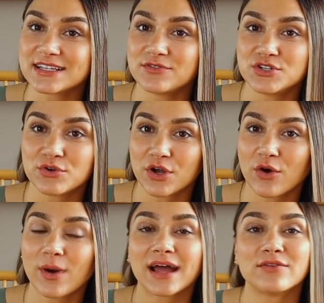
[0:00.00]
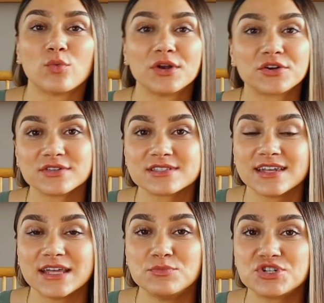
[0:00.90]
If you don't know, I have a 1-year-old son
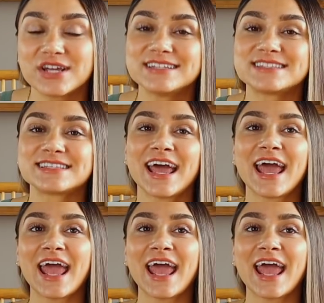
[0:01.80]
named Jace.